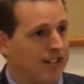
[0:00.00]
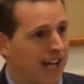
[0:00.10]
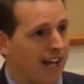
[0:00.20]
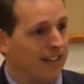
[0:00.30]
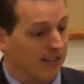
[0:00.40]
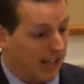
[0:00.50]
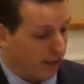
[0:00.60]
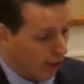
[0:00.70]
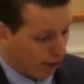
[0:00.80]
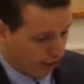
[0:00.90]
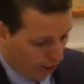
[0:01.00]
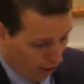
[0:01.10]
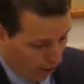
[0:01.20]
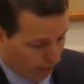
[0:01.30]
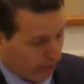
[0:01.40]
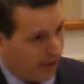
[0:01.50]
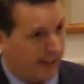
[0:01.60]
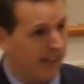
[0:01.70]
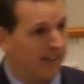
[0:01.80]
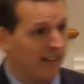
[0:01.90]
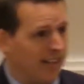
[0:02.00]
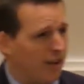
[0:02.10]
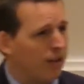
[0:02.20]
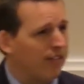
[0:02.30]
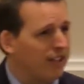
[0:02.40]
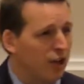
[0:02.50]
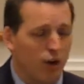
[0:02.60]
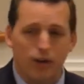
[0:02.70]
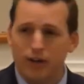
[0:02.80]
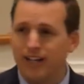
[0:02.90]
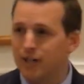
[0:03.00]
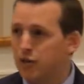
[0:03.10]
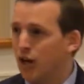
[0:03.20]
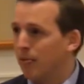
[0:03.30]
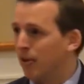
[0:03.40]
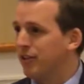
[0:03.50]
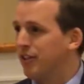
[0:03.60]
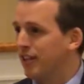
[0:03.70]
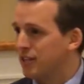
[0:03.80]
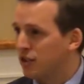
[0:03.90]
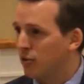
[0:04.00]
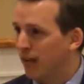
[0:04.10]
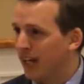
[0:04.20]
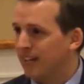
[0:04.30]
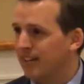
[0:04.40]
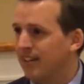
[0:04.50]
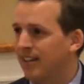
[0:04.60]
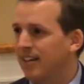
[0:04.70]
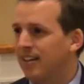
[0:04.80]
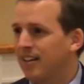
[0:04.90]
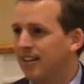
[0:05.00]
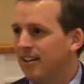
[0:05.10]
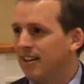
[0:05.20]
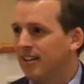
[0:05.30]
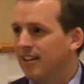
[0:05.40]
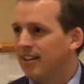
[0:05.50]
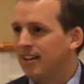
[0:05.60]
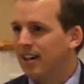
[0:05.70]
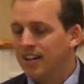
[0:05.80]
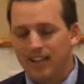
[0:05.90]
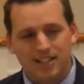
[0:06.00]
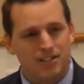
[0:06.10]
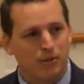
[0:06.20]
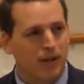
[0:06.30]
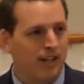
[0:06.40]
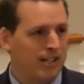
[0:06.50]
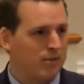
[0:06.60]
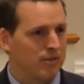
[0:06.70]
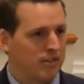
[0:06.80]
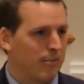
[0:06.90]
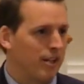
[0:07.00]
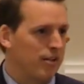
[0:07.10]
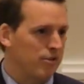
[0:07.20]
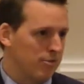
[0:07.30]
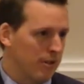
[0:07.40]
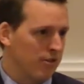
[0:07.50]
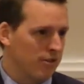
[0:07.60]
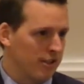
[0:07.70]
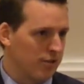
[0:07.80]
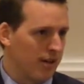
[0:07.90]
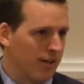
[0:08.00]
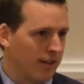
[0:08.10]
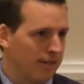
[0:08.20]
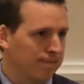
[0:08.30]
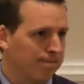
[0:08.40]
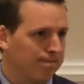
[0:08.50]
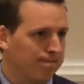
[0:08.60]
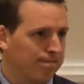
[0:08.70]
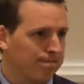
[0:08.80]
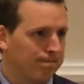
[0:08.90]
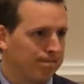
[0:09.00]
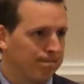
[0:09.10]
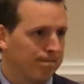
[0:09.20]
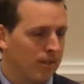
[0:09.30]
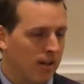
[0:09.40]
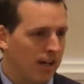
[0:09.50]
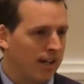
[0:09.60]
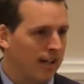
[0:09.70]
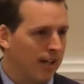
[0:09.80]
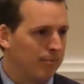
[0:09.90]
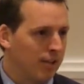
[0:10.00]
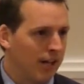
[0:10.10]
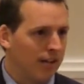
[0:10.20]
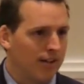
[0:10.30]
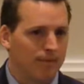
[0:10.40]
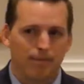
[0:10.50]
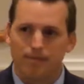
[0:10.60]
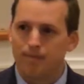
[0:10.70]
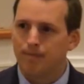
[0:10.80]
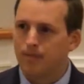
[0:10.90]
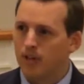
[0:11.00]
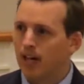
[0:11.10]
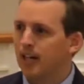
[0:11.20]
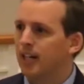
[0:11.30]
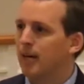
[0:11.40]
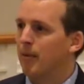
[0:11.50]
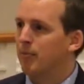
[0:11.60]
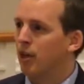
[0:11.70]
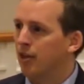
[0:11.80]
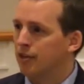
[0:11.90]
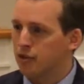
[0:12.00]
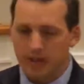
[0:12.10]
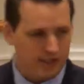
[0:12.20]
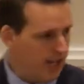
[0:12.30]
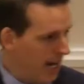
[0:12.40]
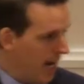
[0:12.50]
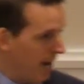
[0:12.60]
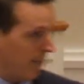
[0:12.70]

silent. They look calm, really, and they don't even know they're in trouble until it's too late. And that's the way it is with somebody who's spiritually drowning. They're not going to come tell you. They're not going to come up to you on the street and say, hey,